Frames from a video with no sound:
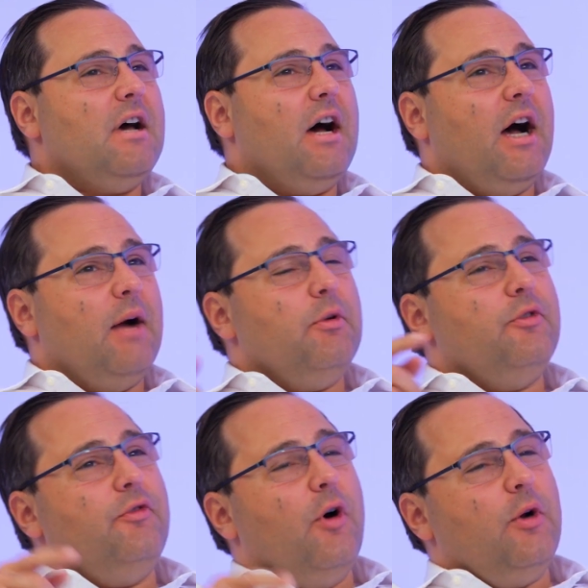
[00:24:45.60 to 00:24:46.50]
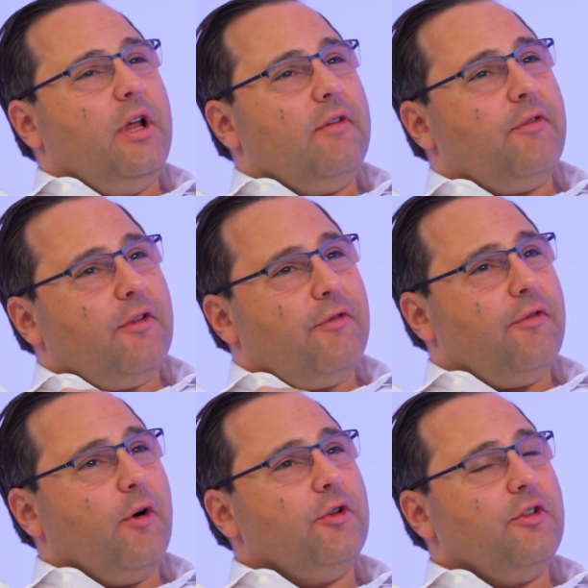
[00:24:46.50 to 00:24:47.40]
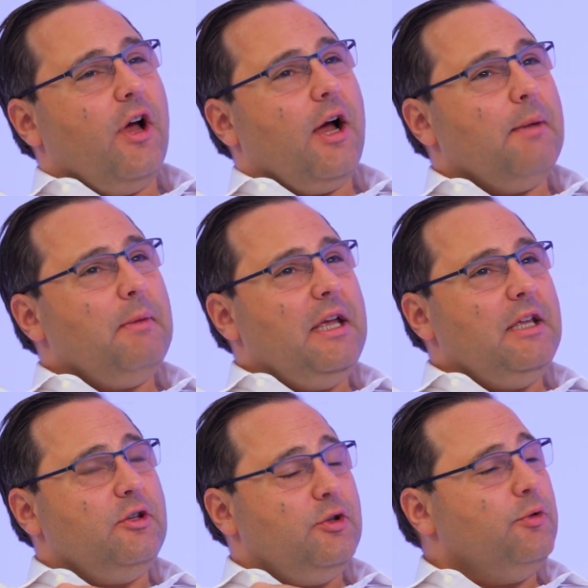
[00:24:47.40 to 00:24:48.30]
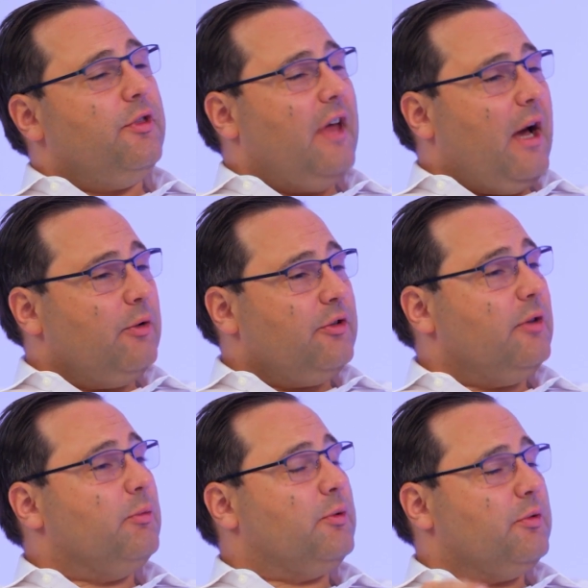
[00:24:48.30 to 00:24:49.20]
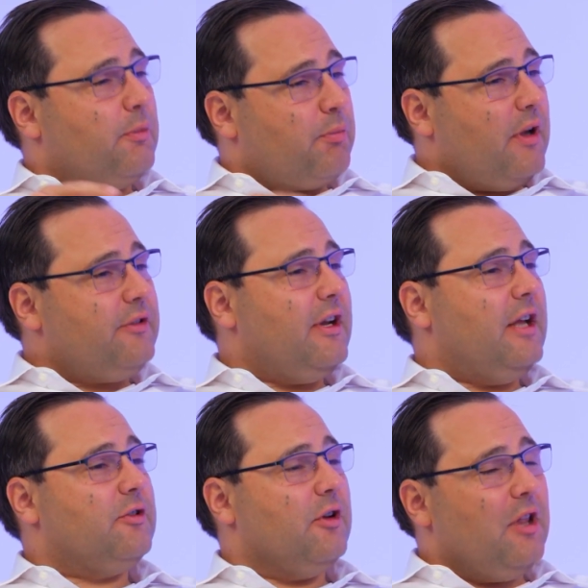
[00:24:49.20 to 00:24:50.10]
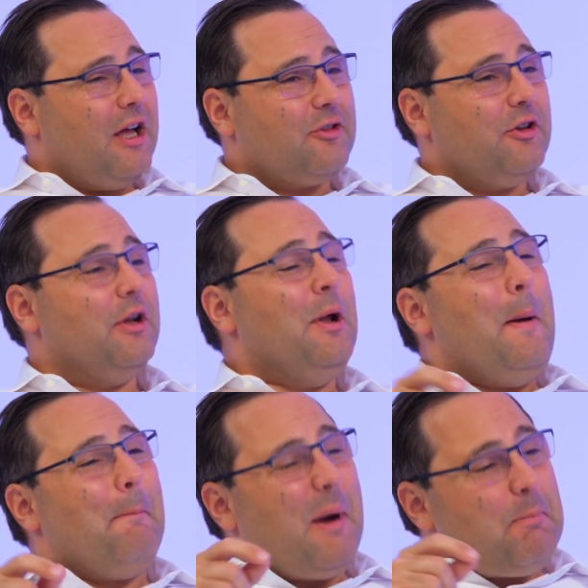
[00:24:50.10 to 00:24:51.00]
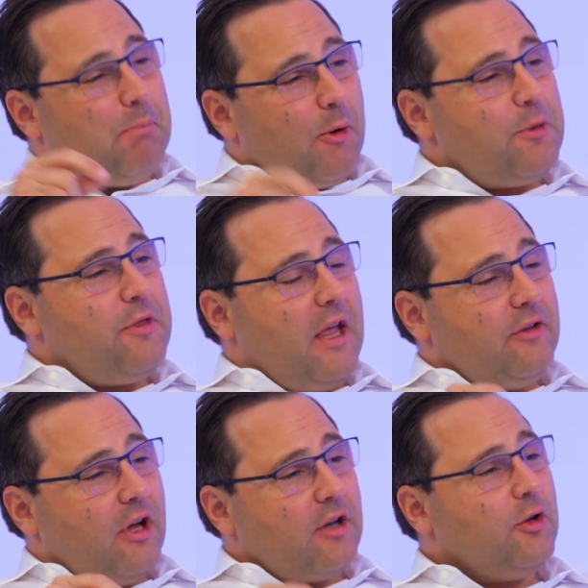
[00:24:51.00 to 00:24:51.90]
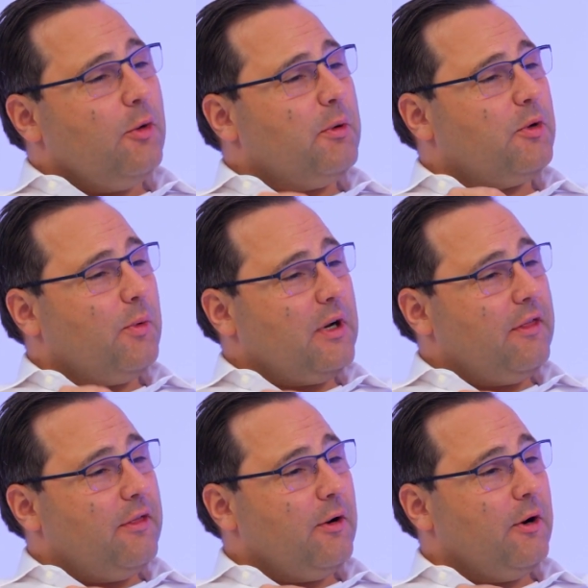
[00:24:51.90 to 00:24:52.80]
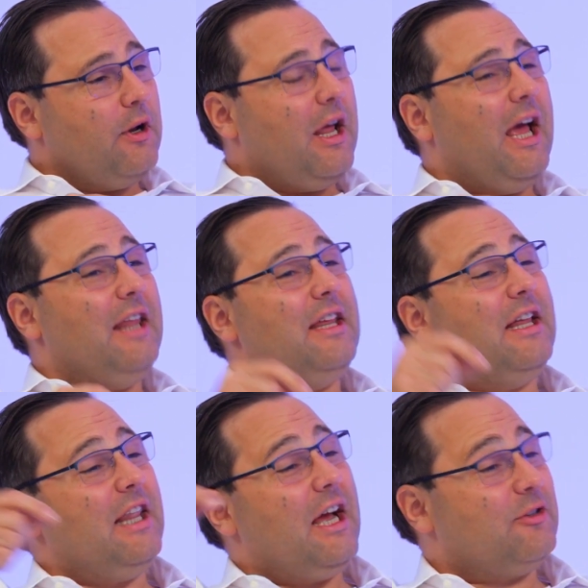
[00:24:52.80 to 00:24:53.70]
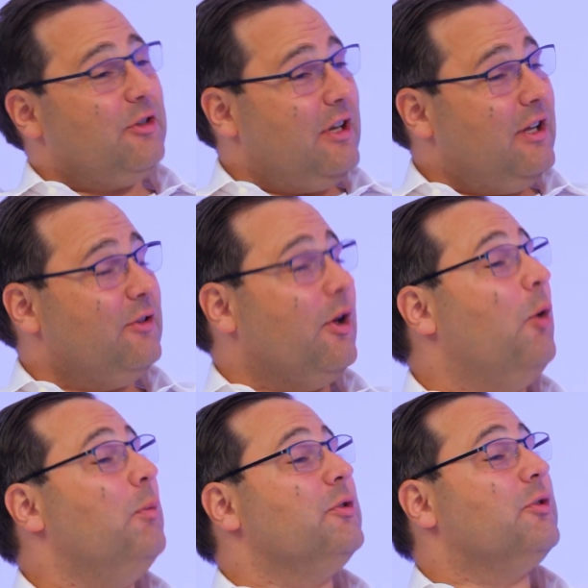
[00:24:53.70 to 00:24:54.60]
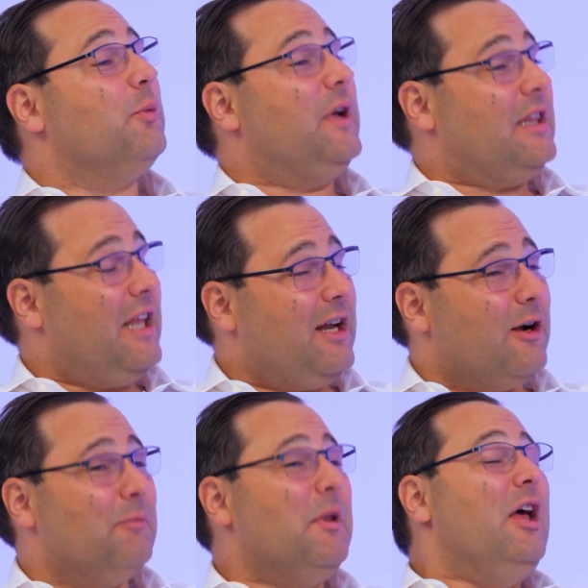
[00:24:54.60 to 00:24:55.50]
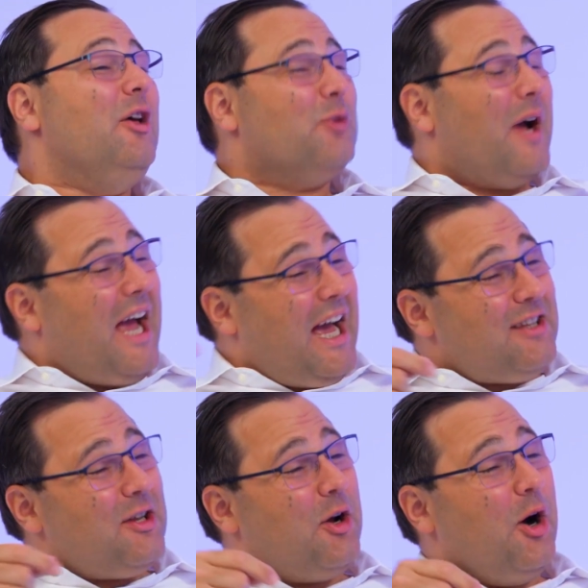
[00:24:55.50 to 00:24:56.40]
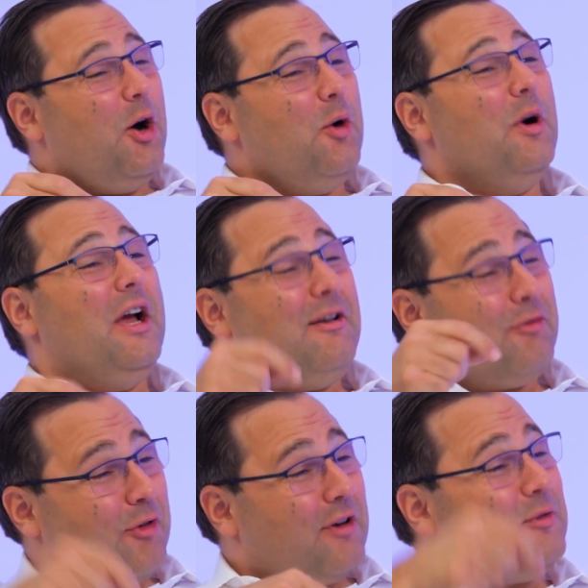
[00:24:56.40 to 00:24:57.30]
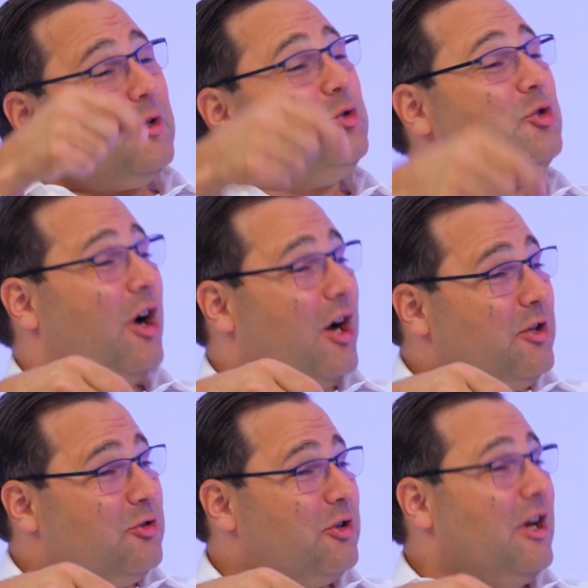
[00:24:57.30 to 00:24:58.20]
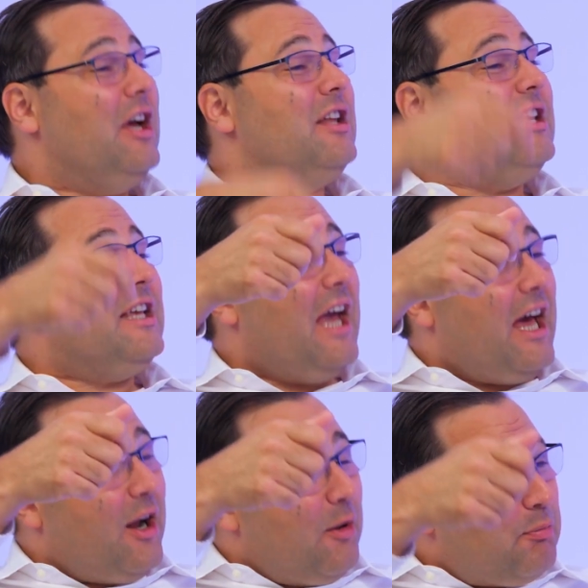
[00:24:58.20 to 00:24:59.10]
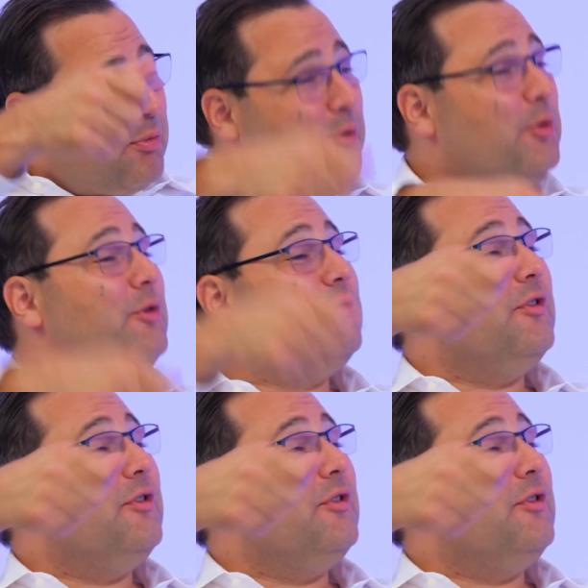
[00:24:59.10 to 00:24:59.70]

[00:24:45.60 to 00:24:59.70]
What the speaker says: I was voting for the first time in 2000, which was a presidential election. My birthday is October 23rd, and the election is almost a week later. So I had to go in front of a judge to get approved to